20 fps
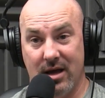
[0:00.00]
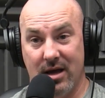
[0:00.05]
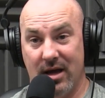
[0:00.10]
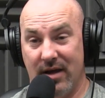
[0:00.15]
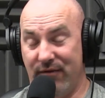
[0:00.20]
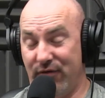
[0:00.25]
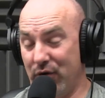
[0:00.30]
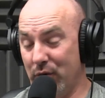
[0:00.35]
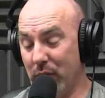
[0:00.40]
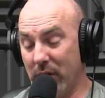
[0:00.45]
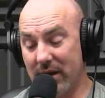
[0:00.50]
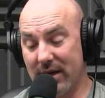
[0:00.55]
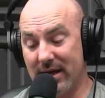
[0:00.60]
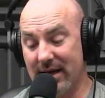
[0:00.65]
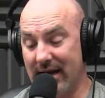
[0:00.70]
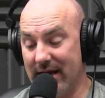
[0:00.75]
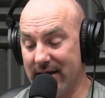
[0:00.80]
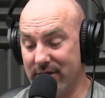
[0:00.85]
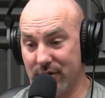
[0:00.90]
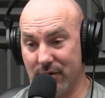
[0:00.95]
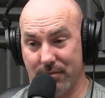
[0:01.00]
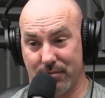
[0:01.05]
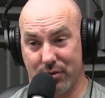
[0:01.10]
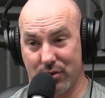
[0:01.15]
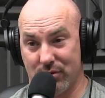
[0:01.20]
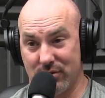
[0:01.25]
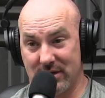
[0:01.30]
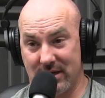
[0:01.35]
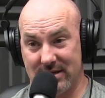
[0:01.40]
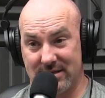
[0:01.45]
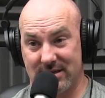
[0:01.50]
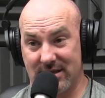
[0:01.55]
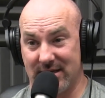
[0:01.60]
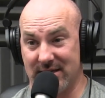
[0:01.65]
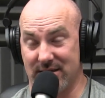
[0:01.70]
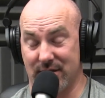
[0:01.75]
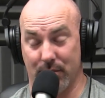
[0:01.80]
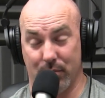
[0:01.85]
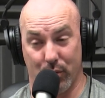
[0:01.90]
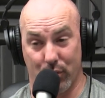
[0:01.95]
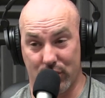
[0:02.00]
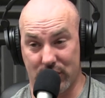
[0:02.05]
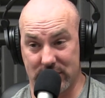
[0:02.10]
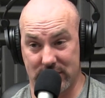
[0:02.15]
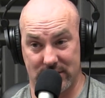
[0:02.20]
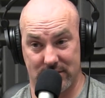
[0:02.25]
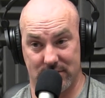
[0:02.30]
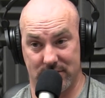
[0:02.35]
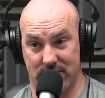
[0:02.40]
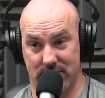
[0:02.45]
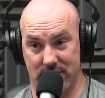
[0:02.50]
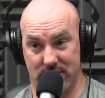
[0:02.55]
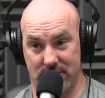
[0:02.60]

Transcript: If you want to get out there and protest against abortion,